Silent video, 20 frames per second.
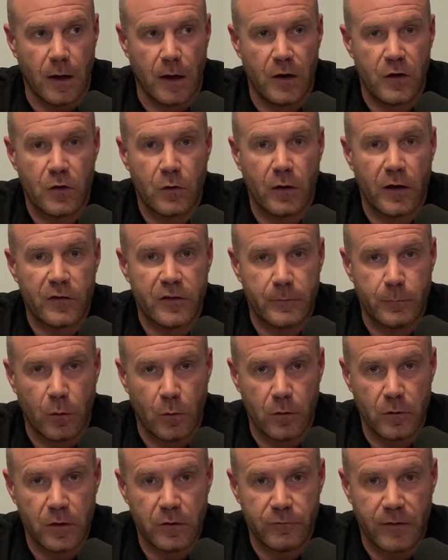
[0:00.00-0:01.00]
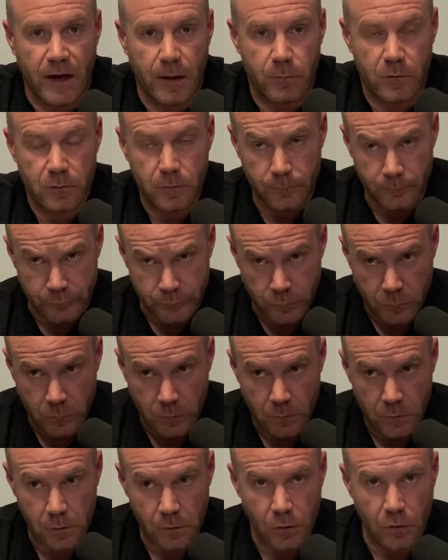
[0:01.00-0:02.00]
neurons to pull on the fibers,
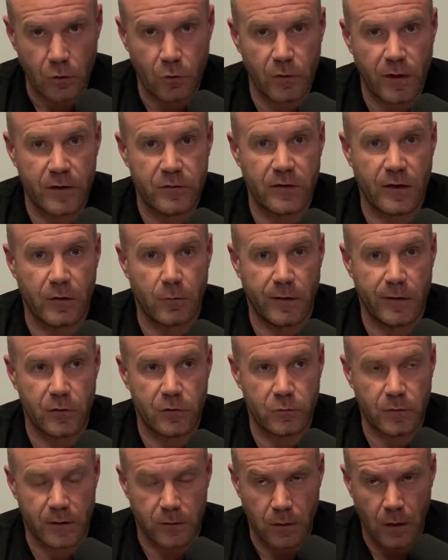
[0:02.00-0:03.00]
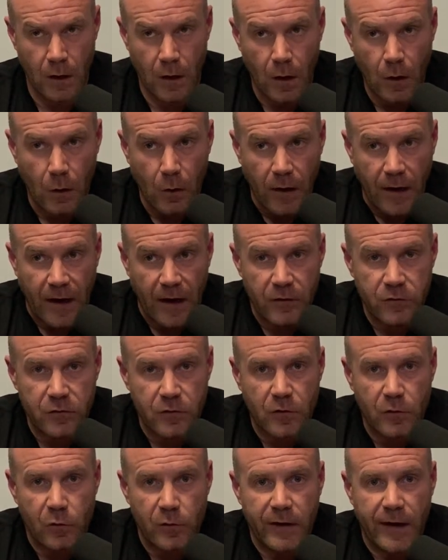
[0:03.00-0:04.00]
creates that greater strength. As
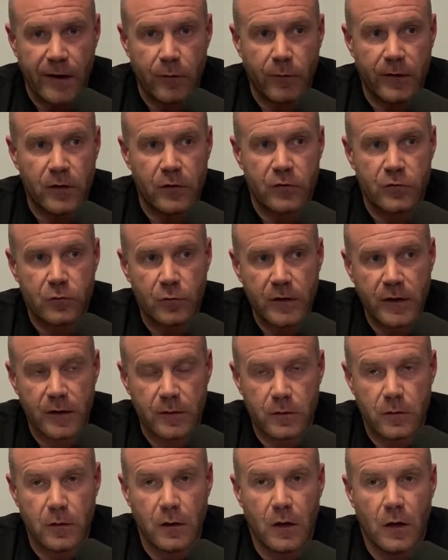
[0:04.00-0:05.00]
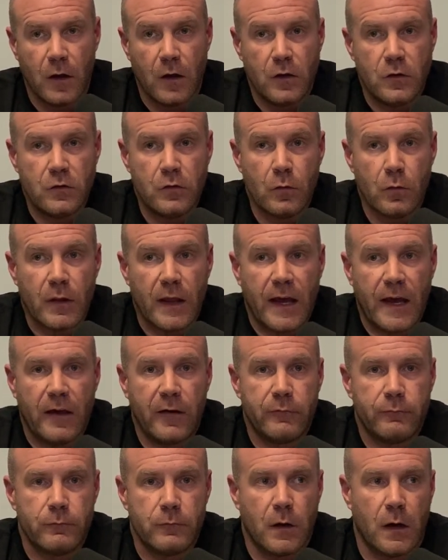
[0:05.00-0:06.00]
you create greater strength, you'll
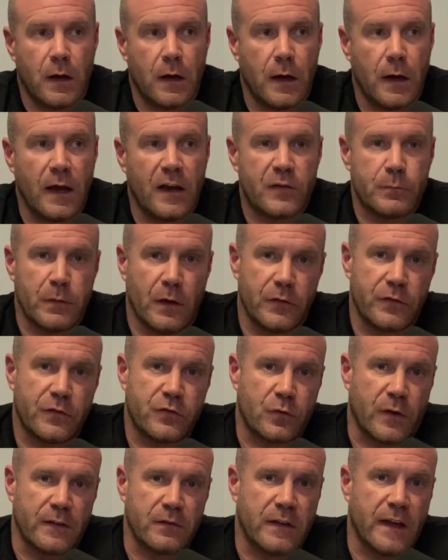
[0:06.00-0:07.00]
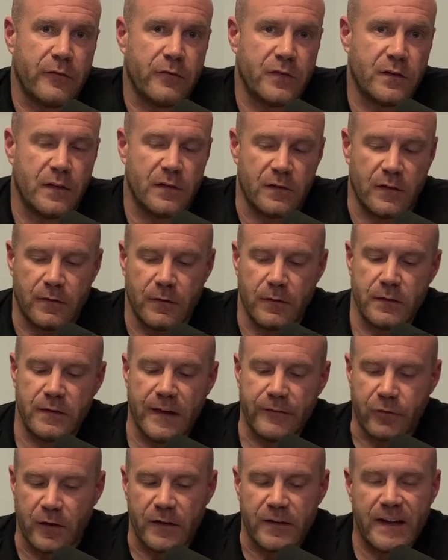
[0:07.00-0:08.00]
have explosive strength deficits and
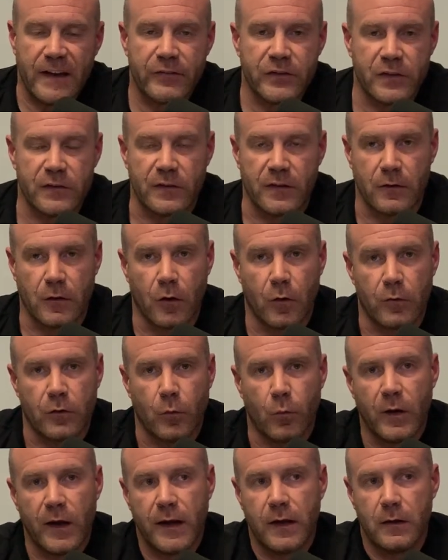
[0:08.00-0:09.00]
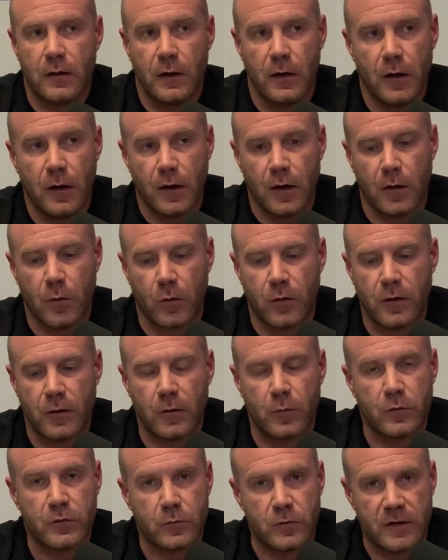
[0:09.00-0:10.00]
different deficits along the way in order
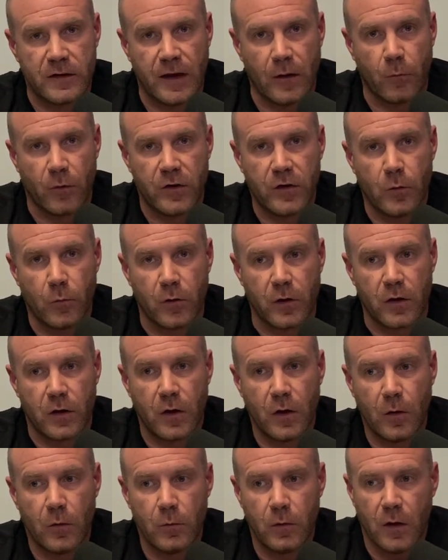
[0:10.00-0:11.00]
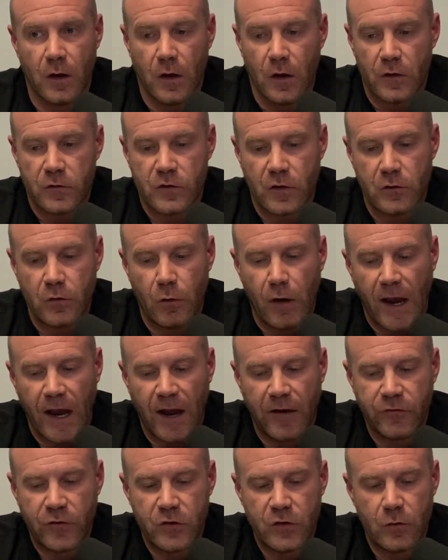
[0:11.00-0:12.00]
to get where you want to go. So you
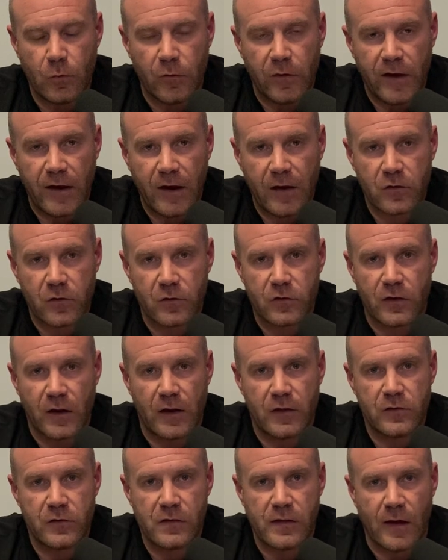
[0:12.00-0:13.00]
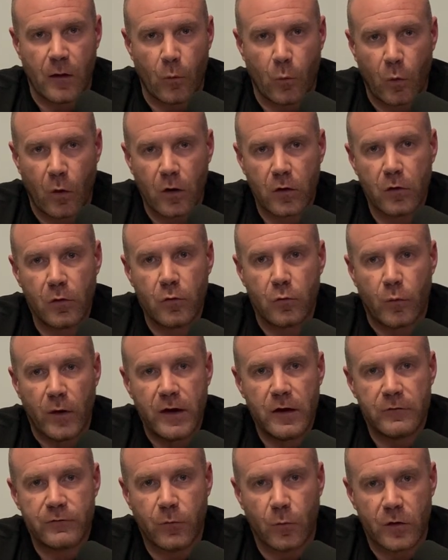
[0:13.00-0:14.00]
have to do exercises that work on
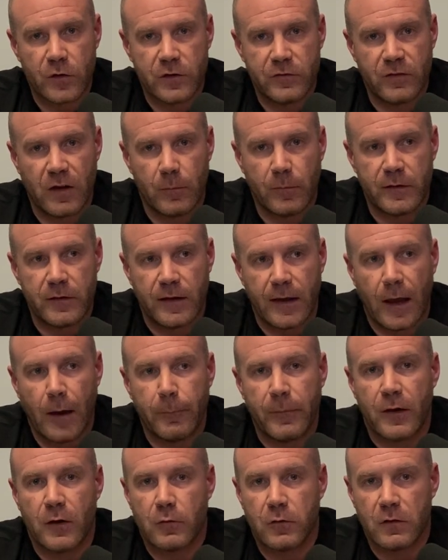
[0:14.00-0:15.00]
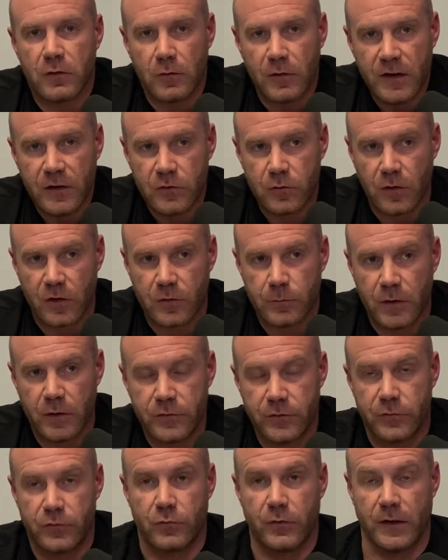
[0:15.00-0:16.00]
rate of force development to help increase your
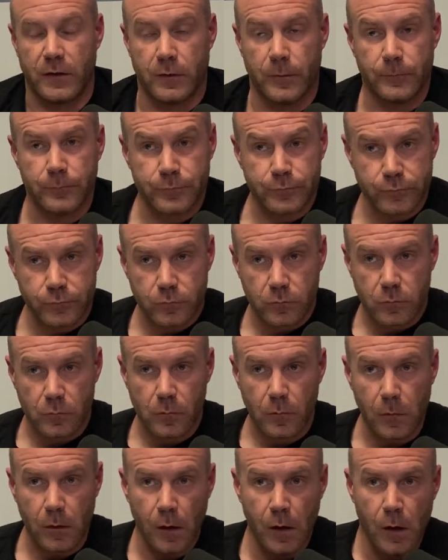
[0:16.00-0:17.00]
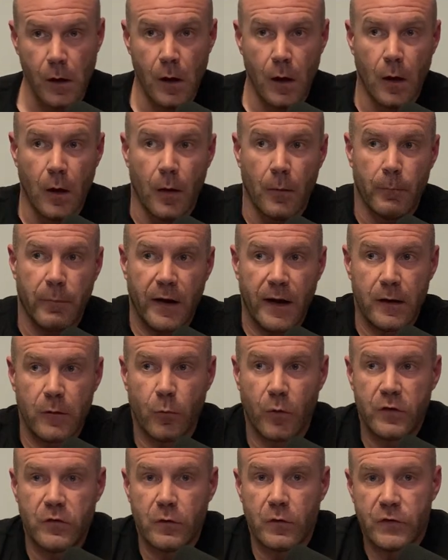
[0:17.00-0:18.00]
explosive strength. But
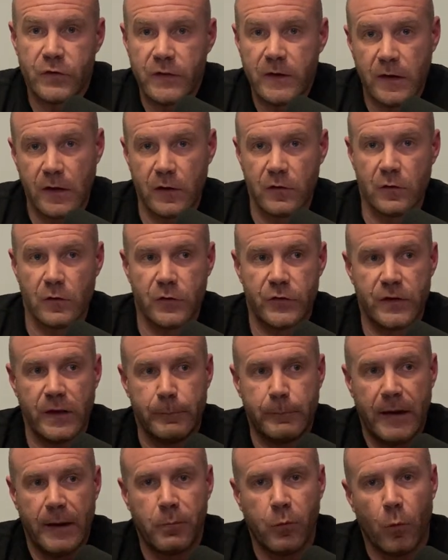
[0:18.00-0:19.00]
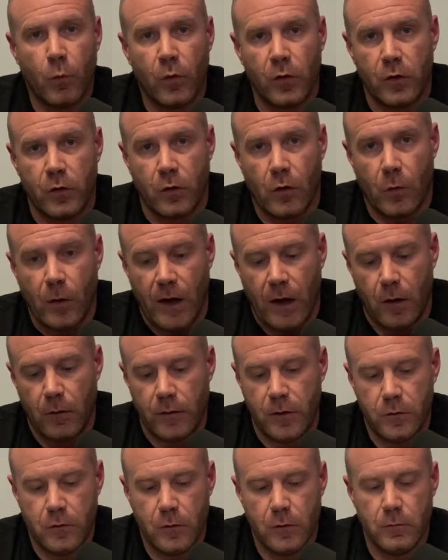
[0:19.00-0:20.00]
what you'll see is people wanting to go out
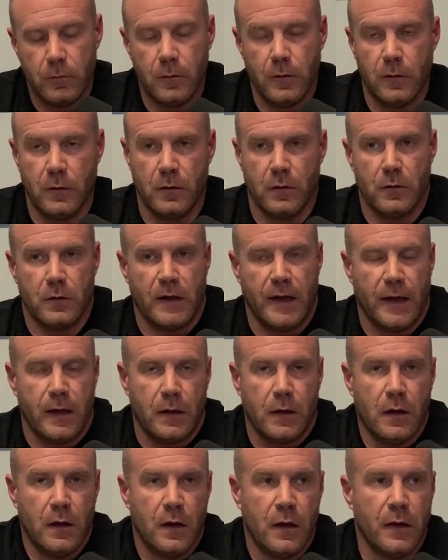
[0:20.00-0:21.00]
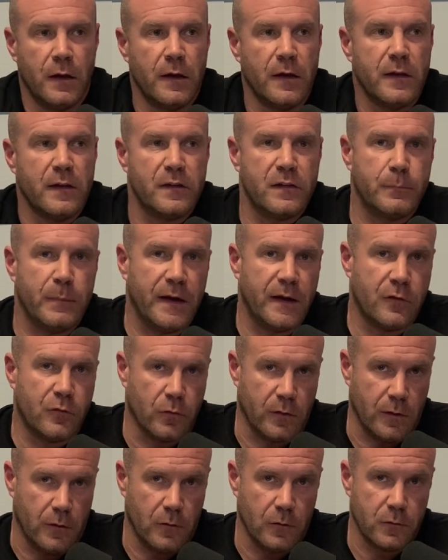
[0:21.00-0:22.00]
and do like speed
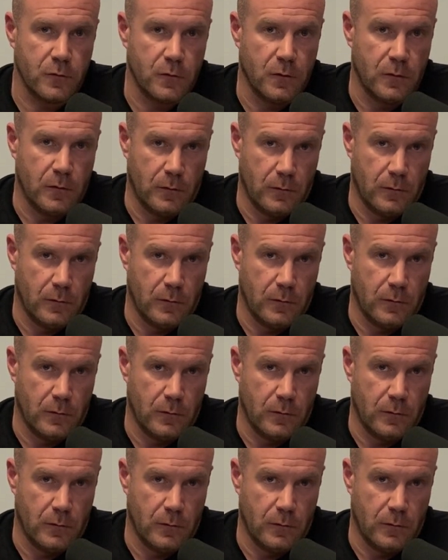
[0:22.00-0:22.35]
drills.